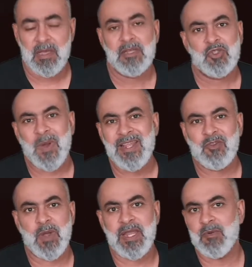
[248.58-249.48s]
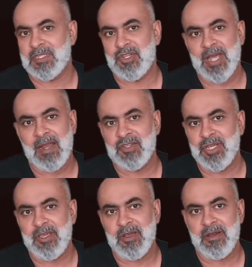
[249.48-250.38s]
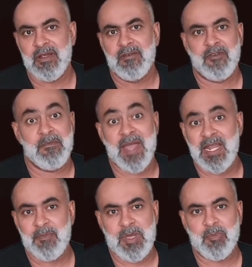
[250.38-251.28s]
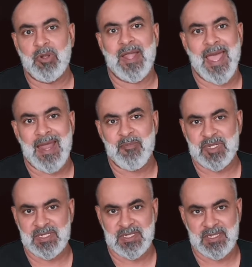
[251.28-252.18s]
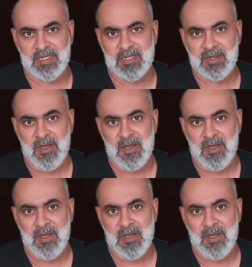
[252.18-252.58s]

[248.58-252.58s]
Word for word: Twenty 2020 was a challenging year for many people and businesses.